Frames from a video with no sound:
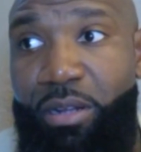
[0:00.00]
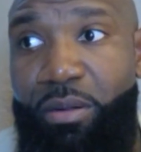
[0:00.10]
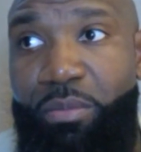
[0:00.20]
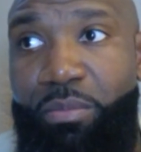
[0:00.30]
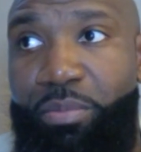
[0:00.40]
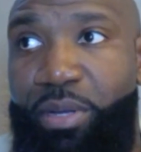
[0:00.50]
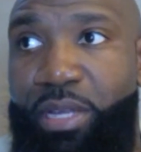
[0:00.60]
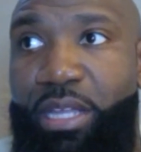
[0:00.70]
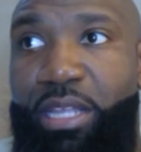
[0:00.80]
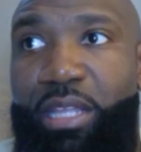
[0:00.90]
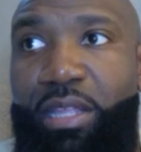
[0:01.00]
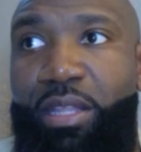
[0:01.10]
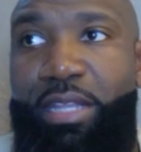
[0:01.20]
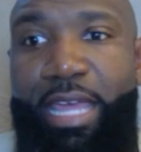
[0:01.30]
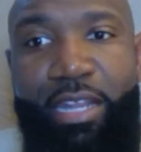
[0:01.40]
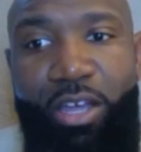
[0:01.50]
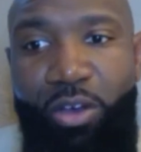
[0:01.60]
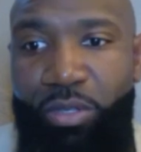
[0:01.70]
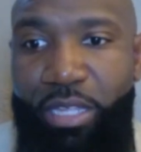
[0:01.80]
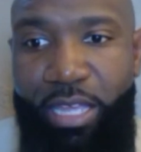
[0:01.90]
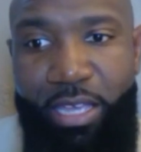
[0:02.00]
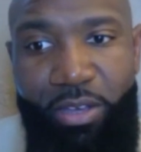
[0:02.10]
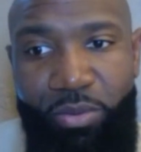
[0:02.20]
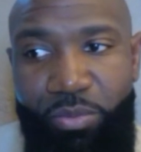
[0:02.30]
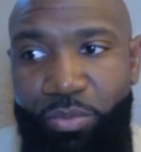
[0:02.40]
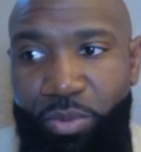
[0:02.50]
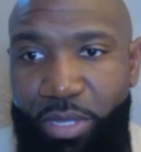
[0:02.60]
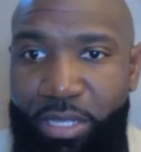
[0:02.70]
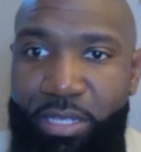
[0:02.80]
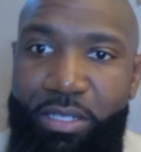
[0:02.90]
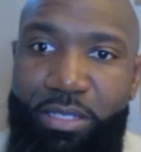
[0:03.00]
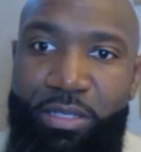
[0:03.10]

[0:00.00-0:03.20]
but that can only help with